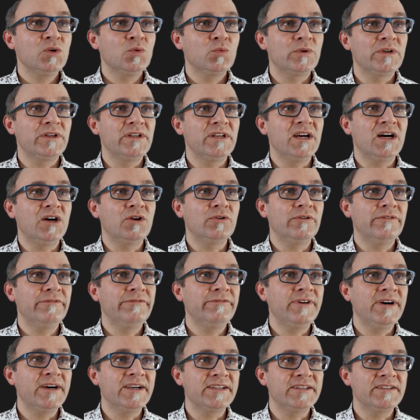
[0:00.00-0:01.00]
we now
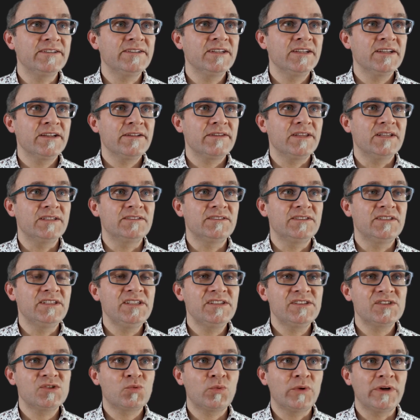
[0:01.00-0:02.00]
find that
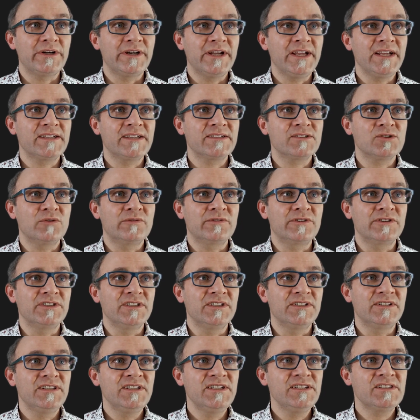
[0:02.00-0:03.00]
d square x over
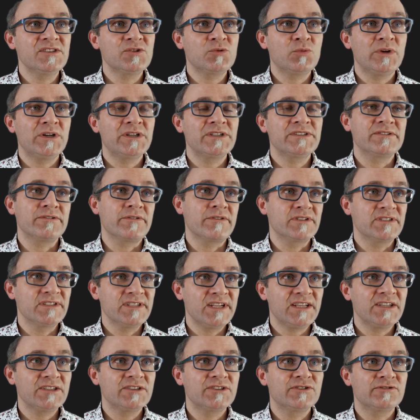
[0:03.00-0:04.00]
dt squared, so the
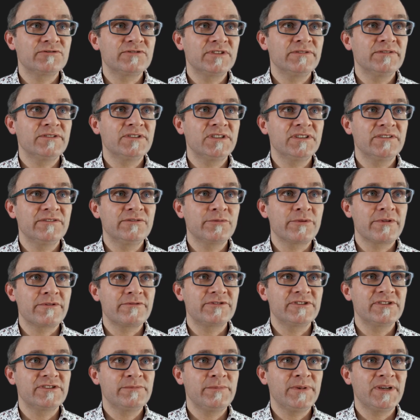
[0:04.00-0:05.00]
second derivative with
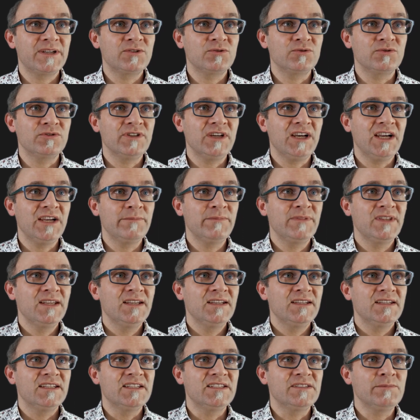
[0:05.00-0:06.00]
respect to time,
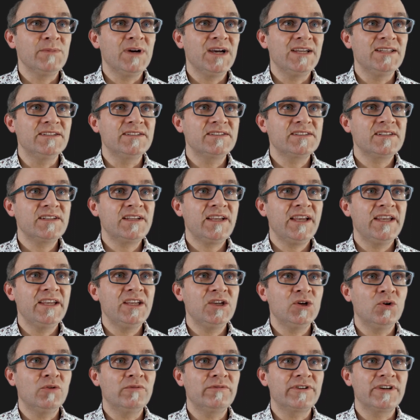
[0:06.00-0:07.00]
is minus
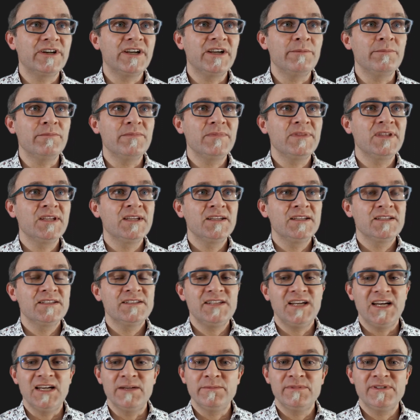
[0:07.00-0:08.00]
k over m
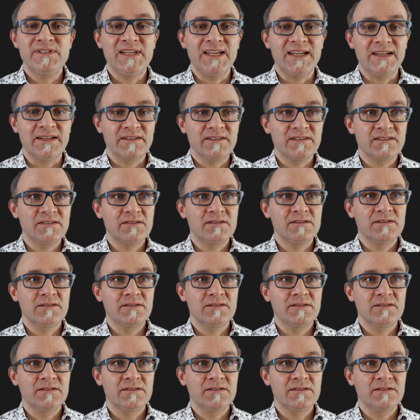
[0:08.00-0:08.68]
times x.